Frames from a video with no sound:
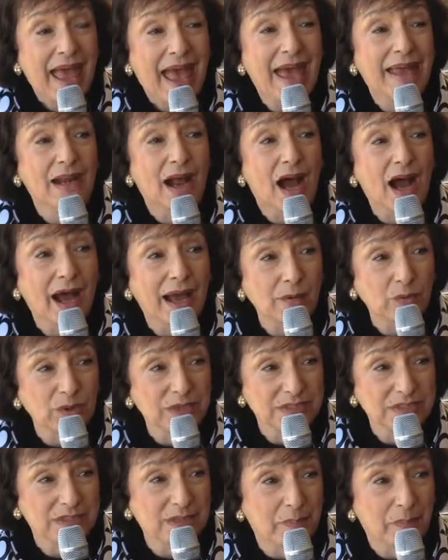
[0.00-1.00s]
And I
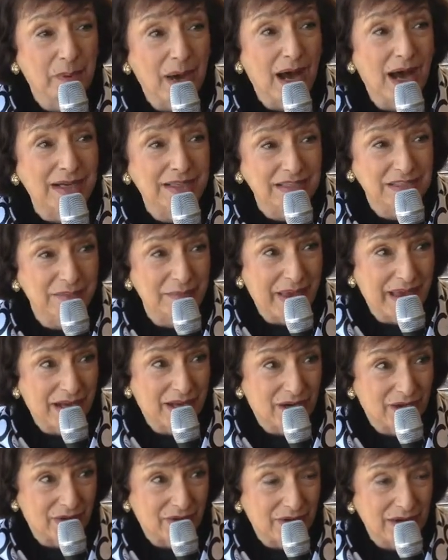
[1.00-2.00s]
was the box
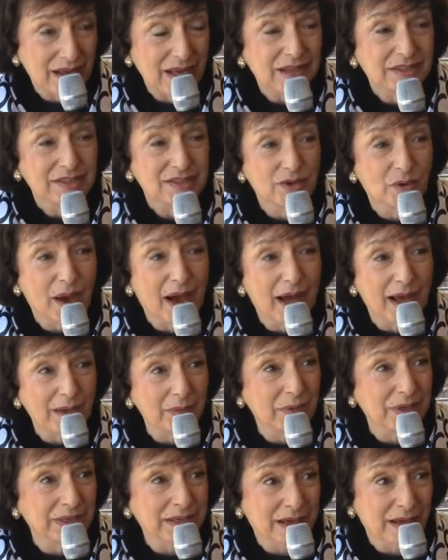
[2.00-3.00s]
maker. So I
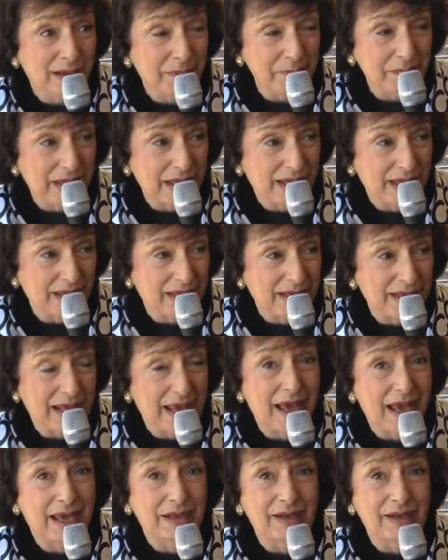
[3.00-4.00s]
would come in at